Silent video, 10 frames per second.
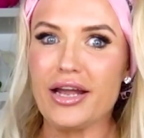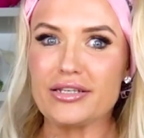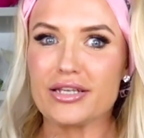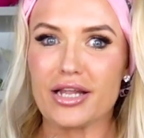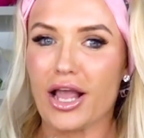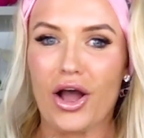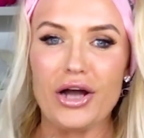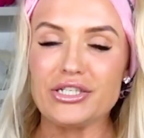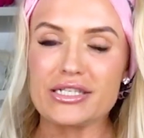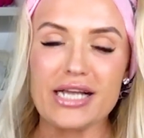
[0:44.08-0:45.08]

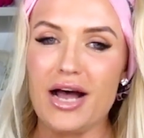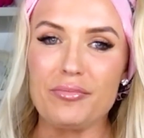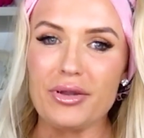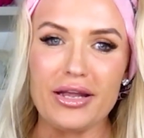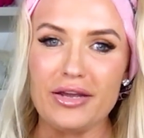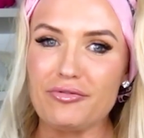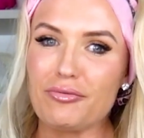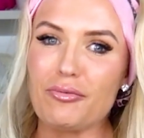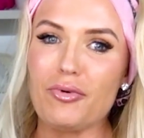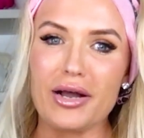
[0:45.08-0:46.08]
I just can't
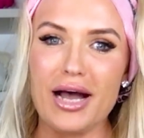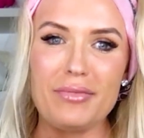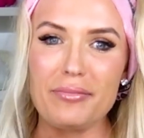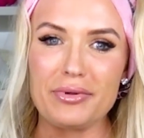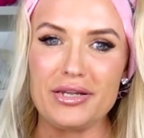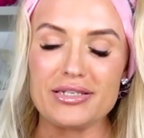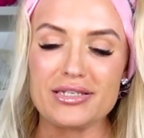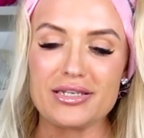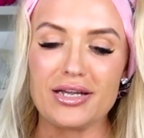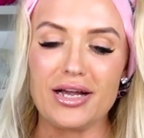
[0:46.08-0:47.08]
believe what come up in
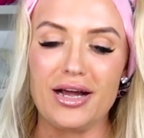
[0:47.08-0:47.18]
this.